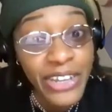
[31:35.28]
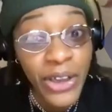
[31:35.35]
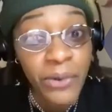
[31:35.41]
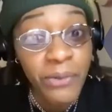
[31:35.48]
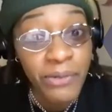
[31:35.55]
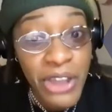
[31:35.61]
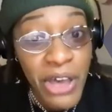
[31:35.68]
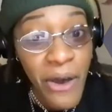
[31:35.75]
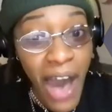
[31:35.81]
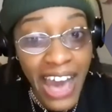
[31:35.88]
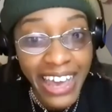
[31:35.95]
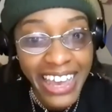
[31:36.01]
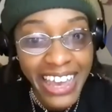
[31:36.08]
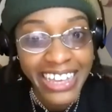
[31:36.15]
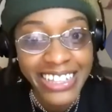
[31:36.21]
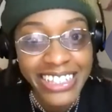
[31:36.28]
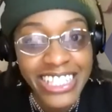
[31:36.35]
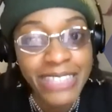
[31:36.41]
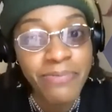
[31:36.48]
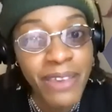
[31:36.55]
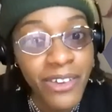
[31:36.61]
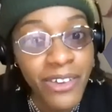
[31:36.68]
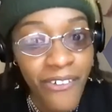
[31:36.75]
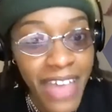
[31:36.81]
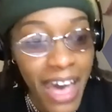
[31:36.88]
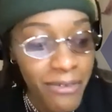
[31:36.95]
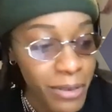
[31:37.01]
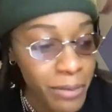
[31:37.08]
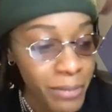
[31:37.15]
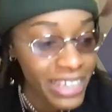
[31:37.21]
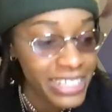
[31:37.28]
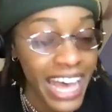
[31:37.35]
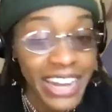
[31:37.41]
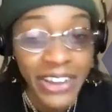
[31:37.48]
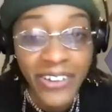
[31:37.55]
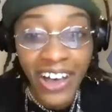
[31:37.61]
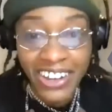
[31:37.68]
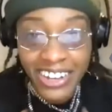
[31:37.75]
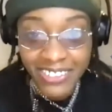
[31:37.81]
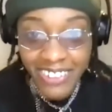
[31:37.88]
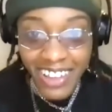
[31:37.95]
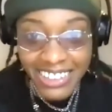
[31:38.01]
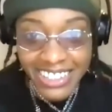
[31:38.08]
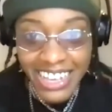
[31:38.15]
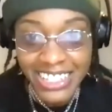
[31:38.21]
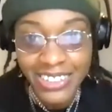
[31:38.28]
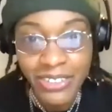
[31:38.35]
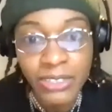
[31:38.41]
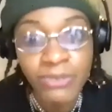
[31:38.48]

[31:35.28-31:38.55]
don't know. I can't speak on that one because I don't identify as that.